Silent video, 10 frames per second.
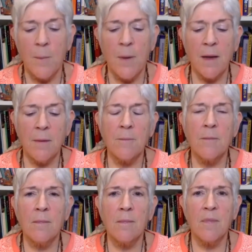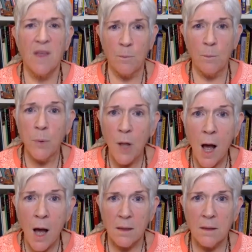but that
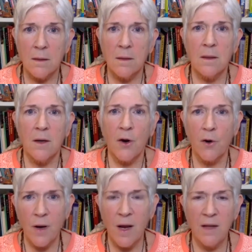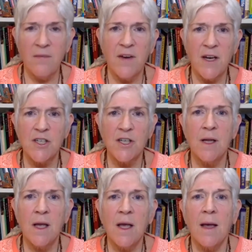block her
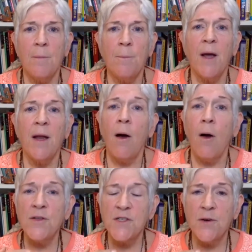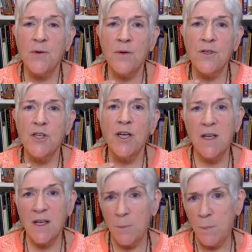elevation. But also she
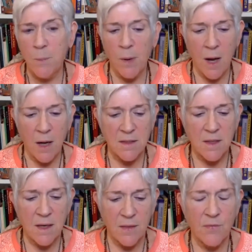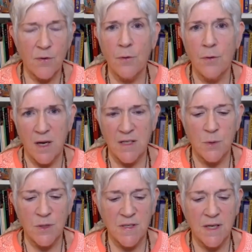can be blocked in the throat,
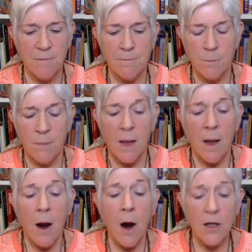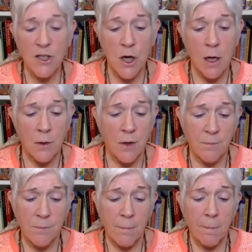as we'll see. Heart
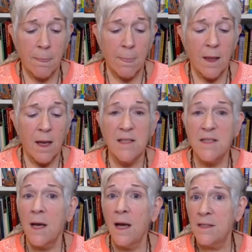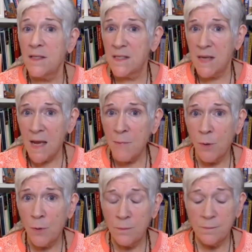chakra, it's
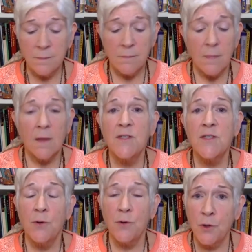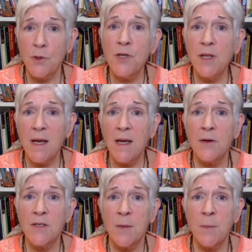unstable. So Kundalini
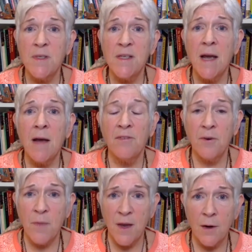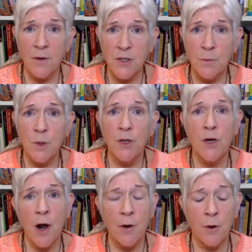goes up and down from there to
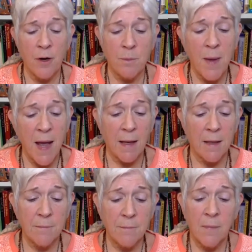Muladhara and back.